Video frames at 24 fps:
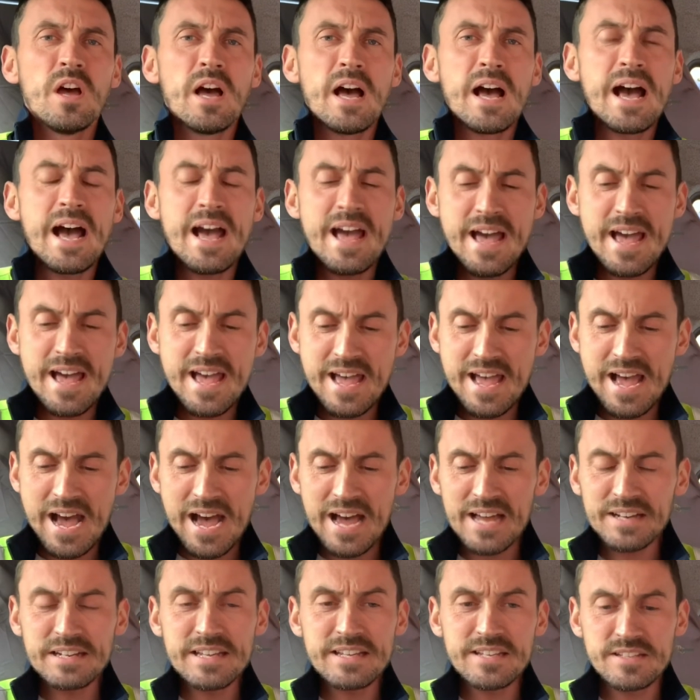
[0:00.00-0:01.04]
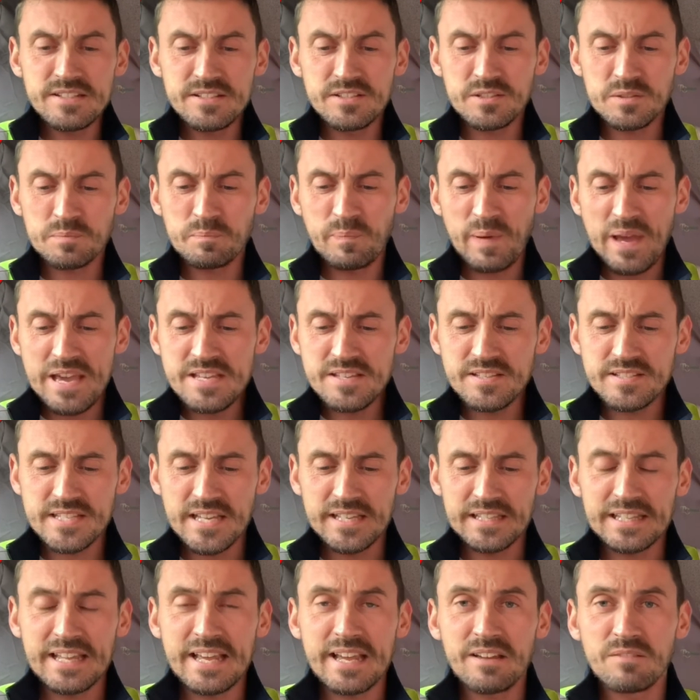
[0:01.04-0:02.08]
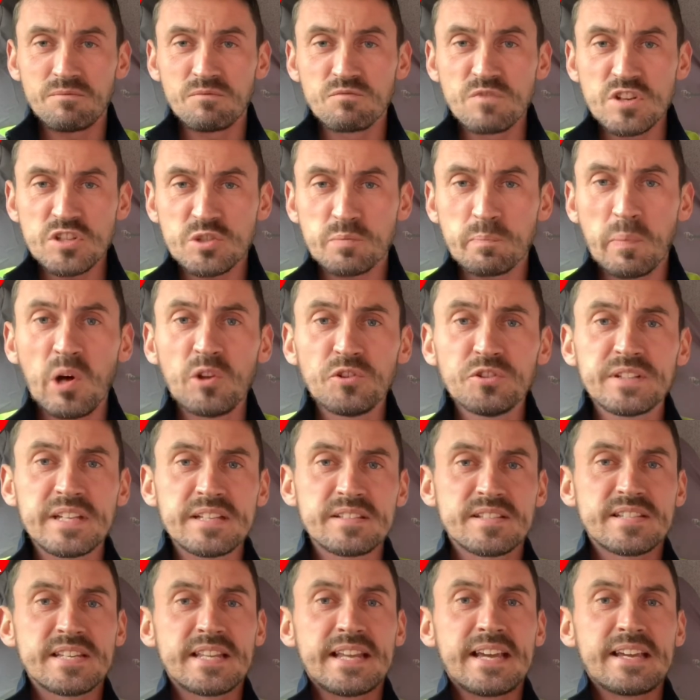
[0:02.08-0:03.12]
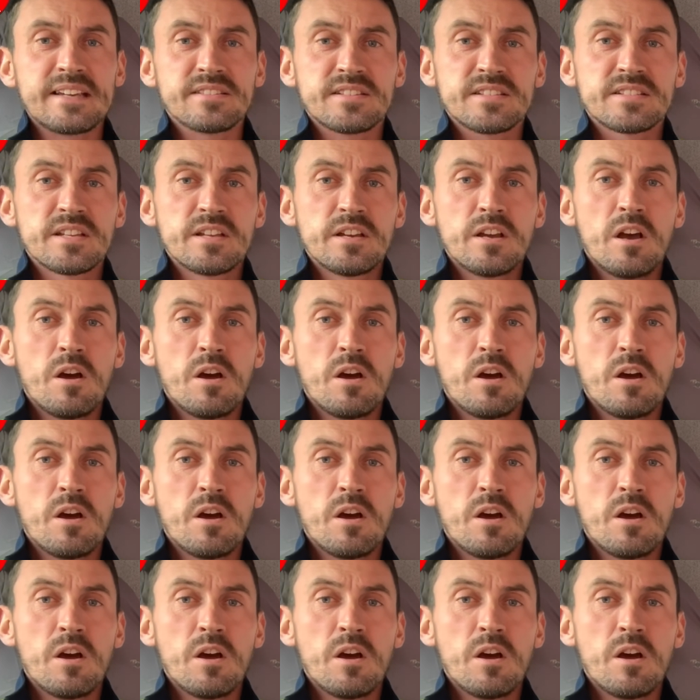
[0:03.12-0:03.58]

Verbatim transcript: Uh, and he's basically responded to this